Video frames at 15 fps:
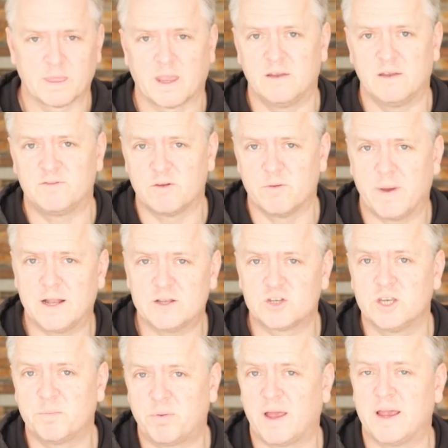And if you imagine
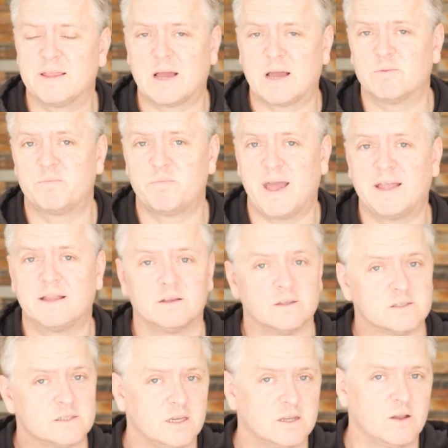you're playing that with
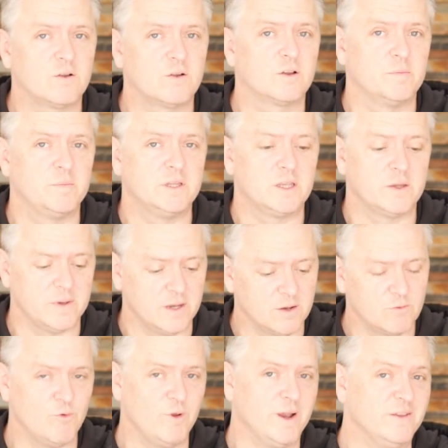pedals, you're not going to be doing
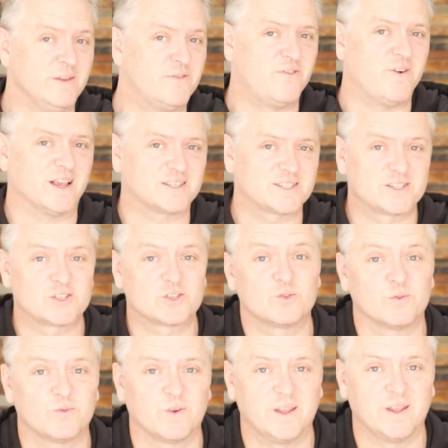really fast
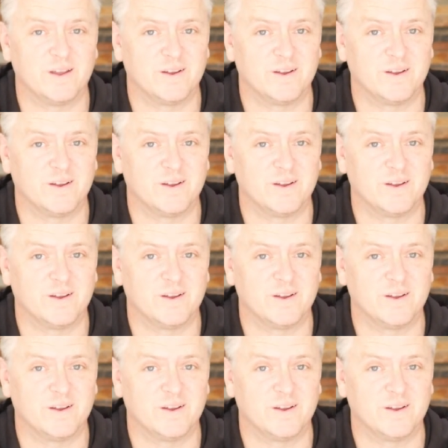stuff on it,